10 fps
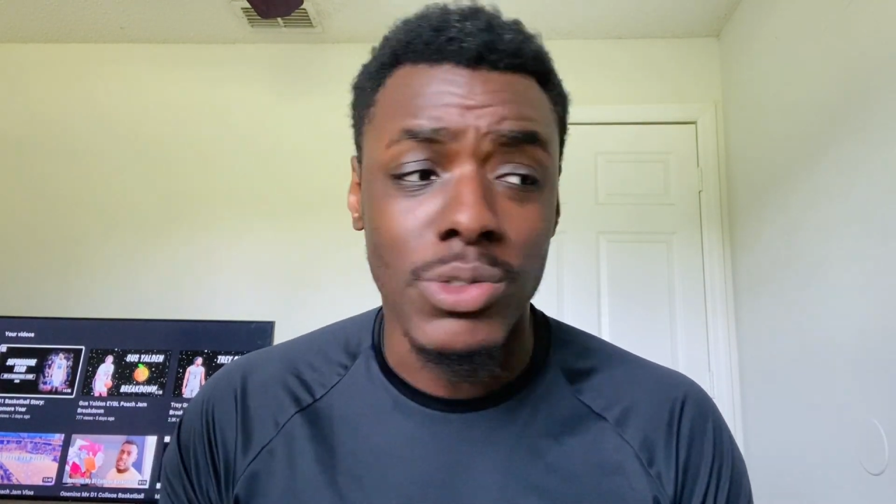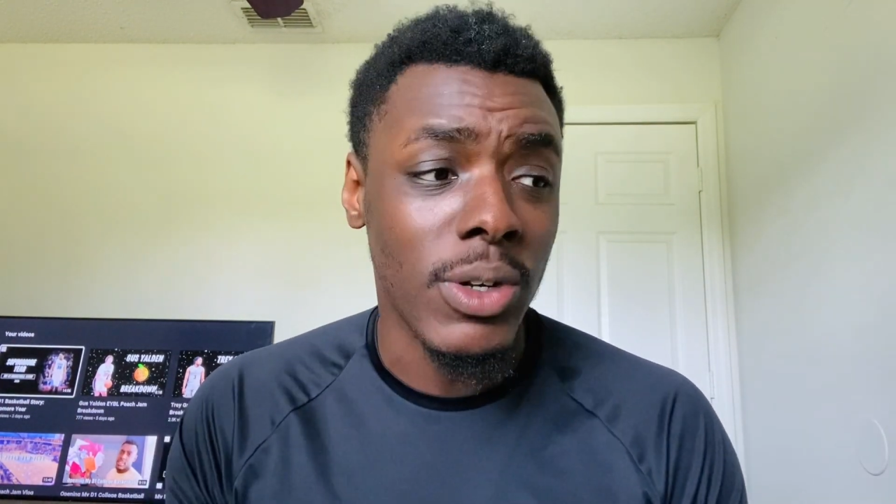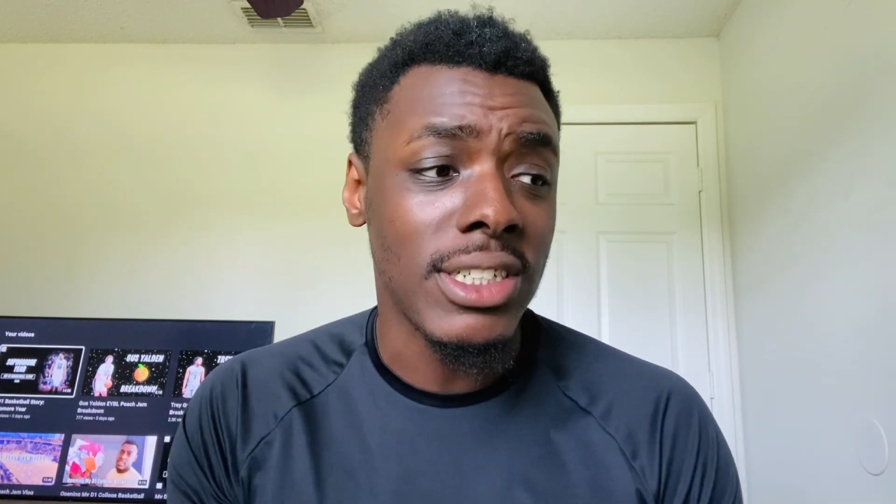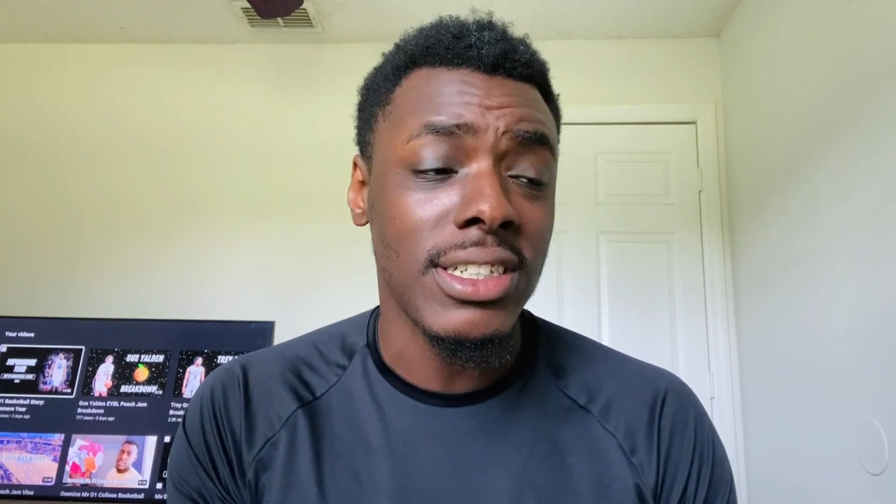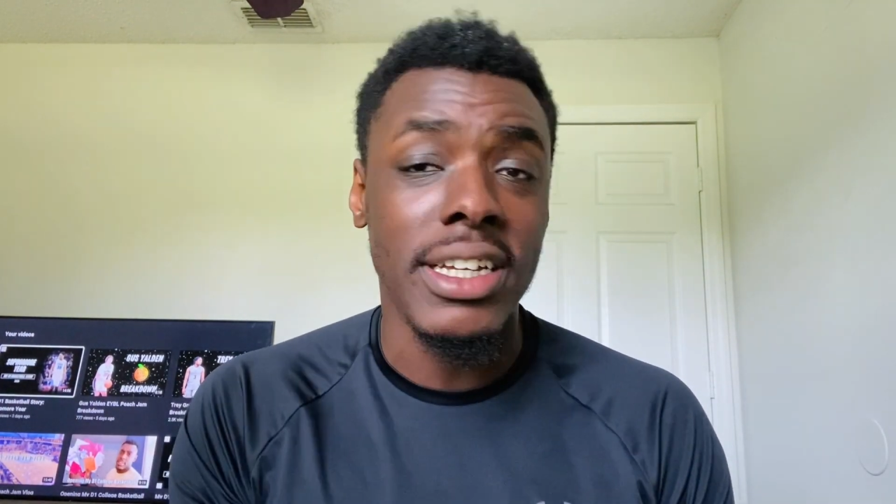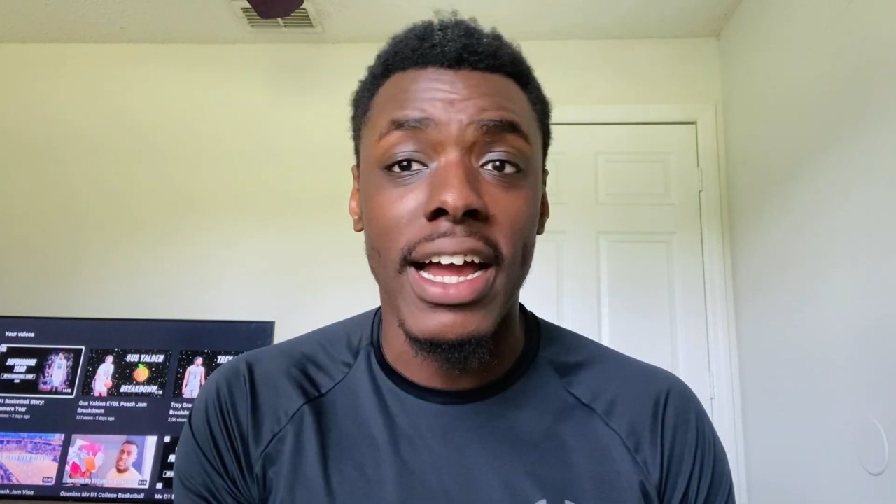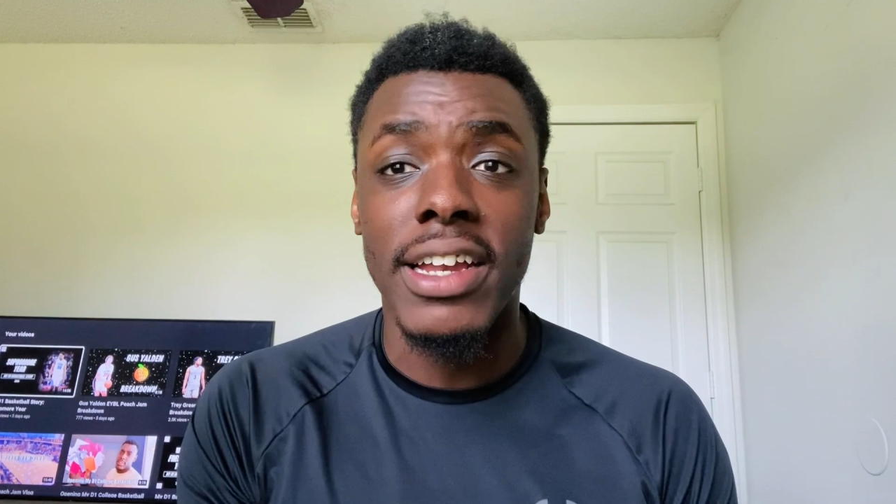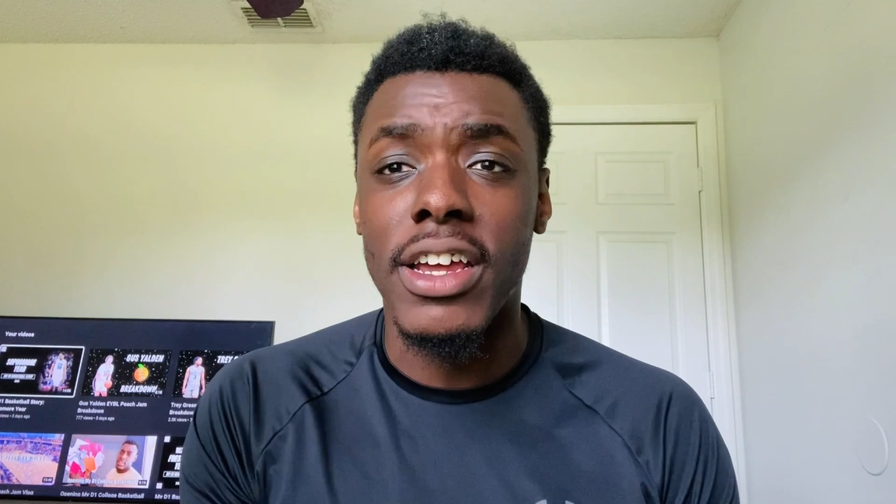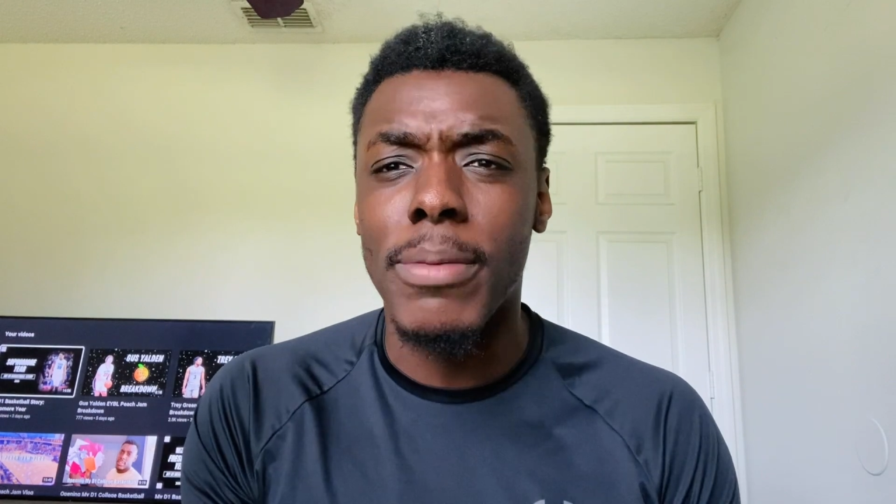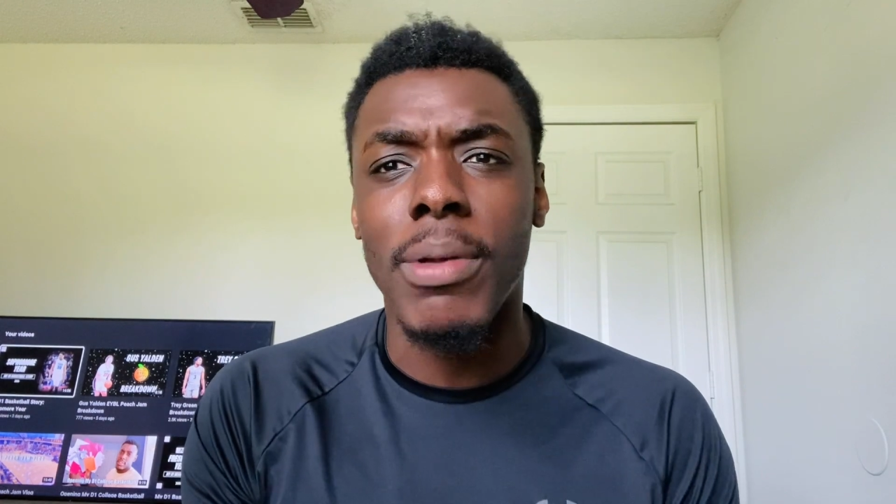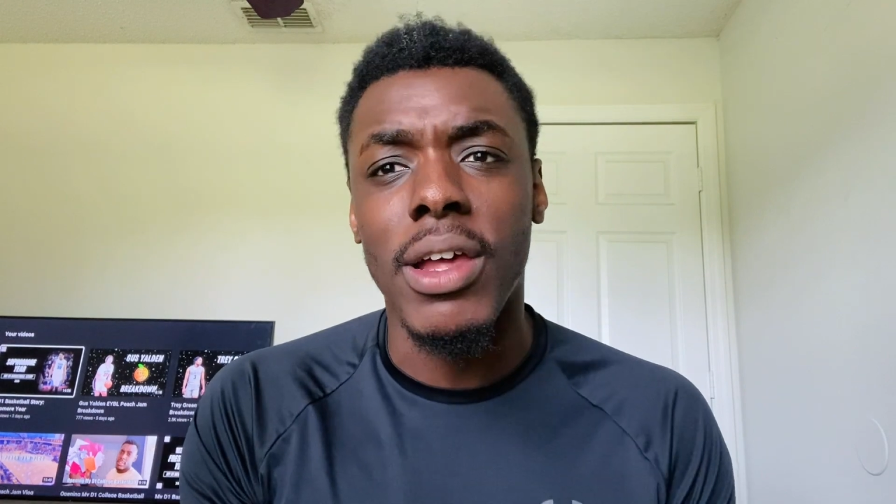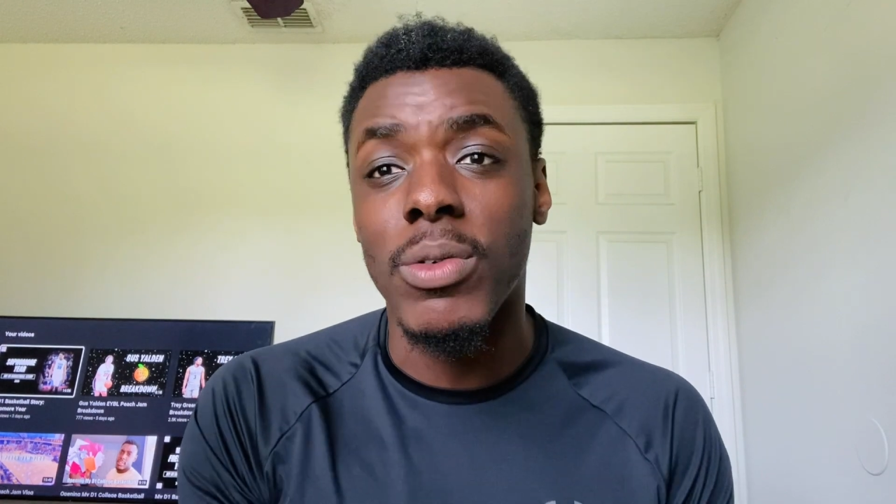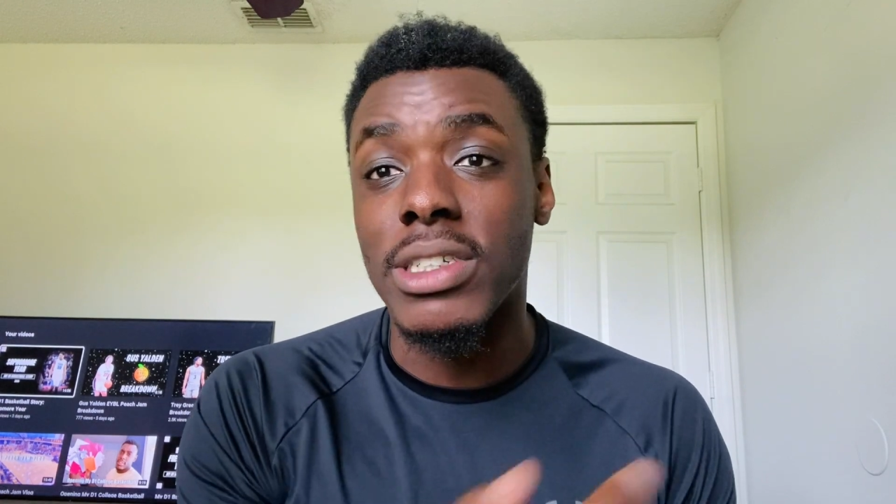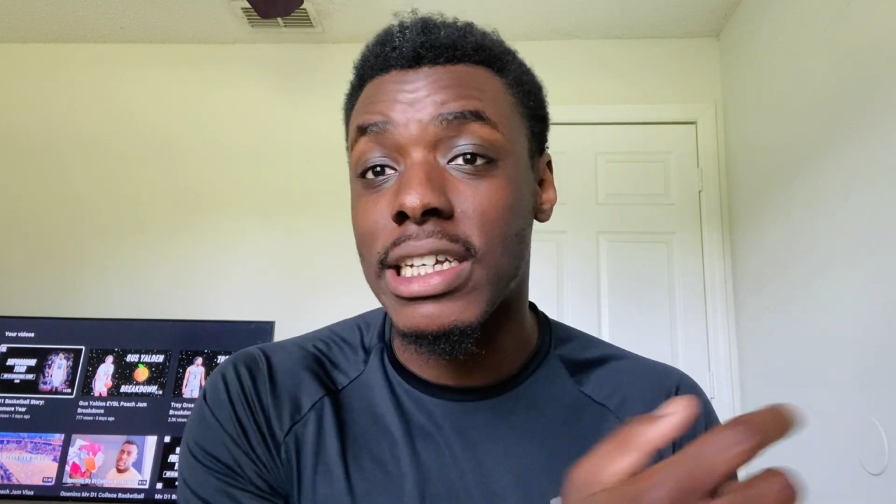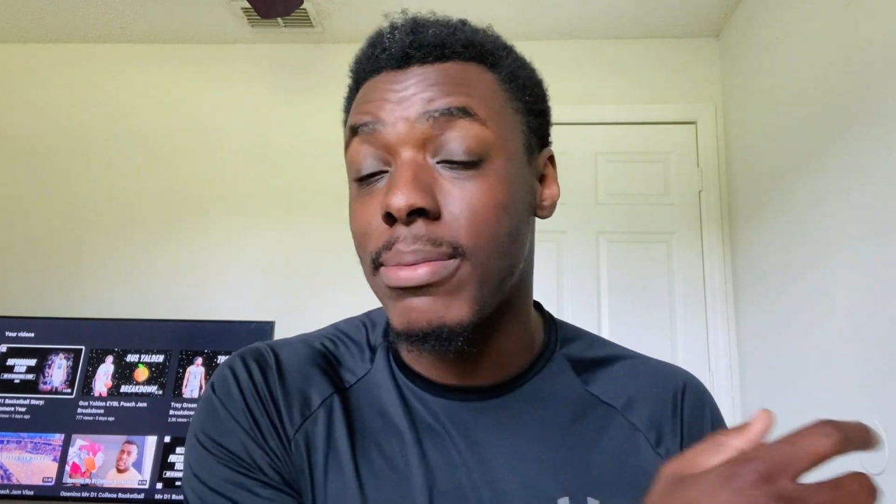recently got done playing
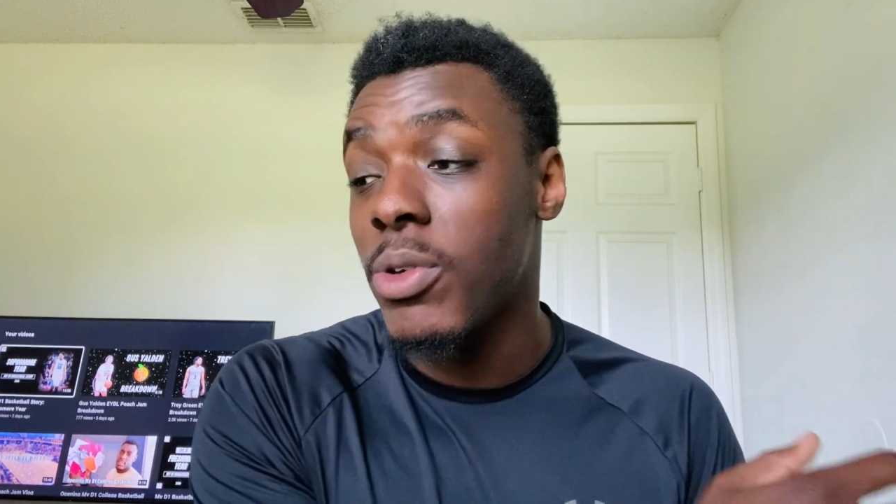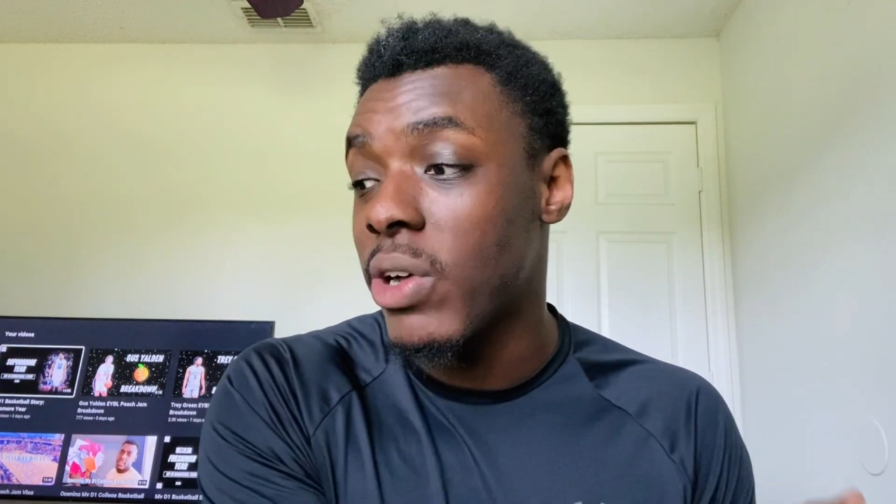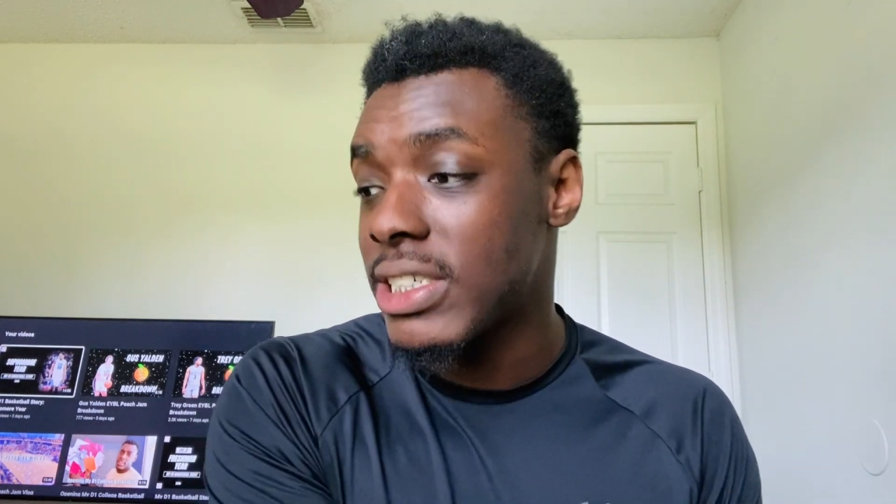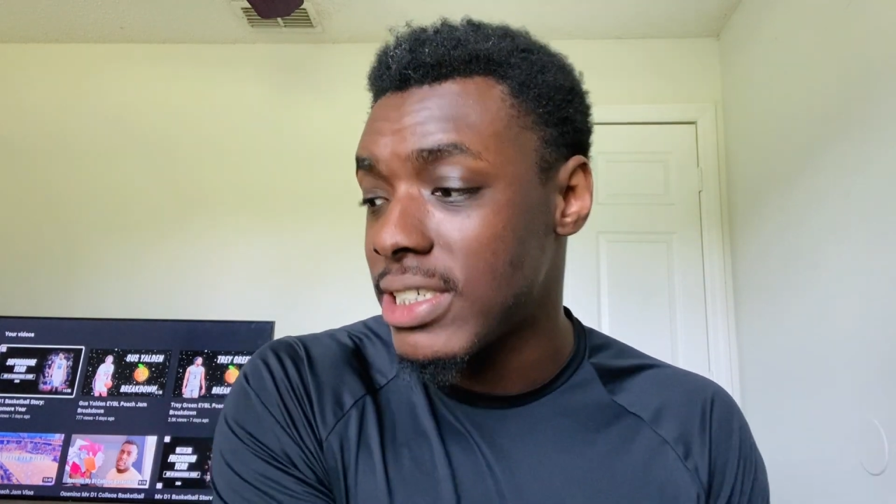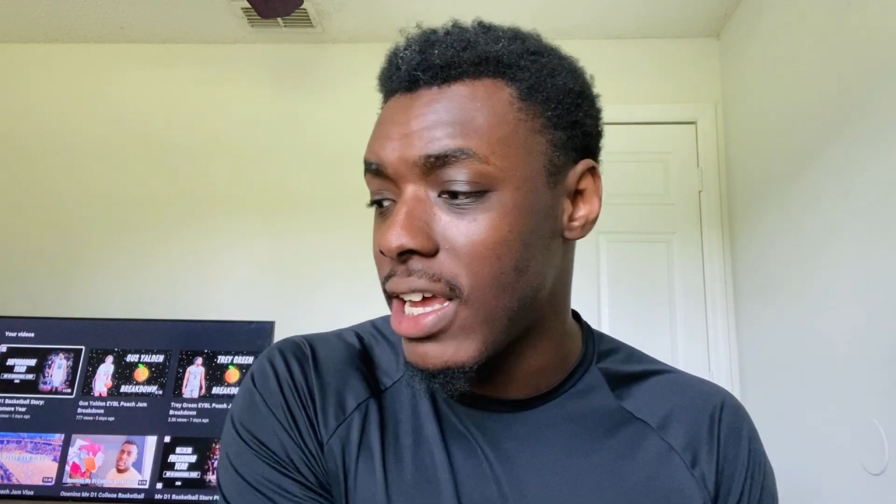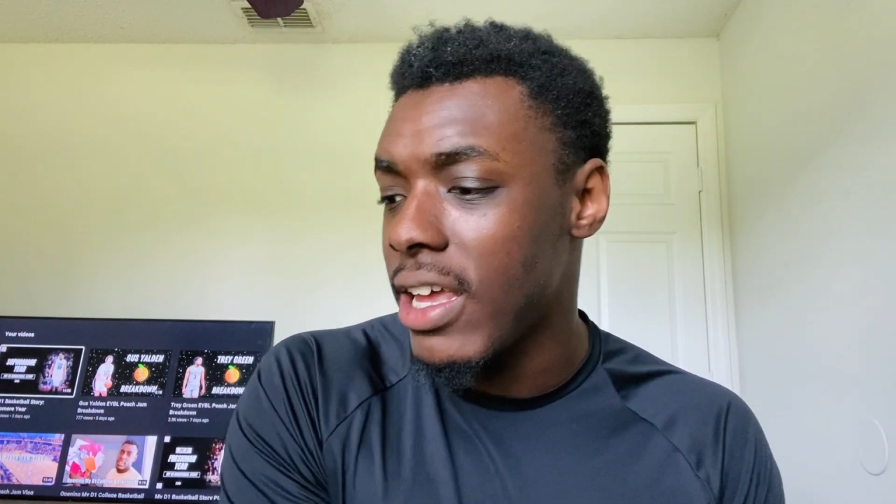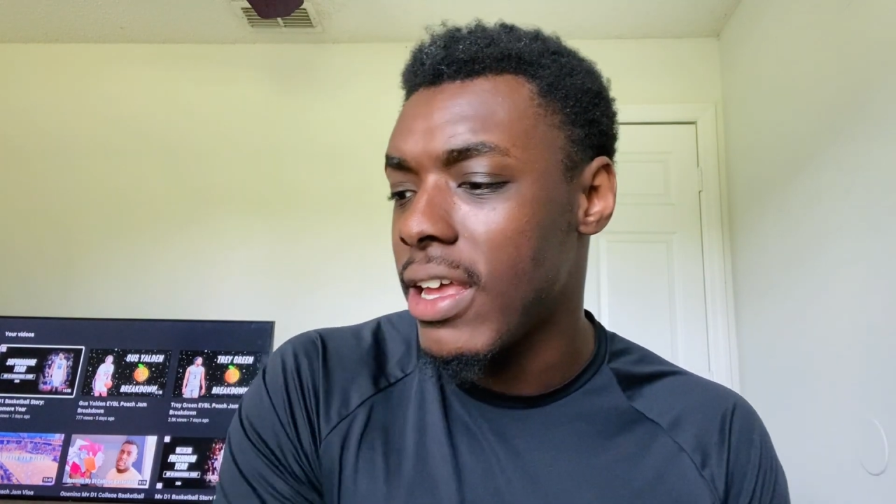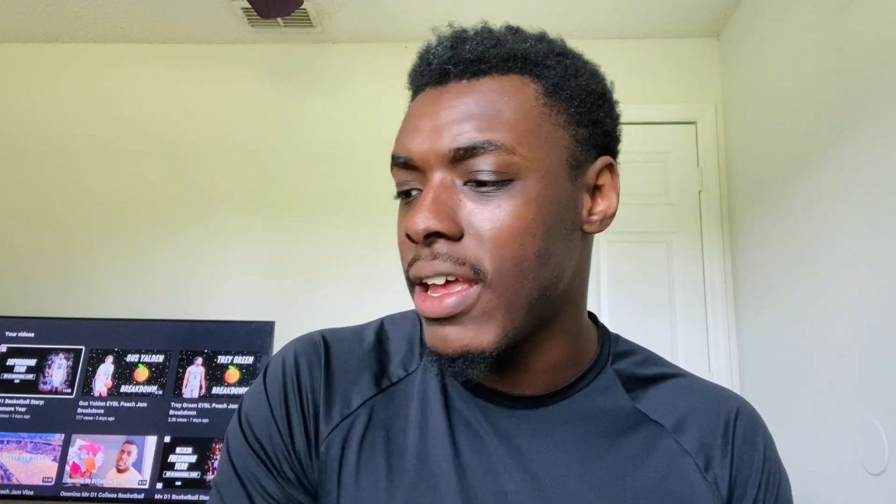with Team USA,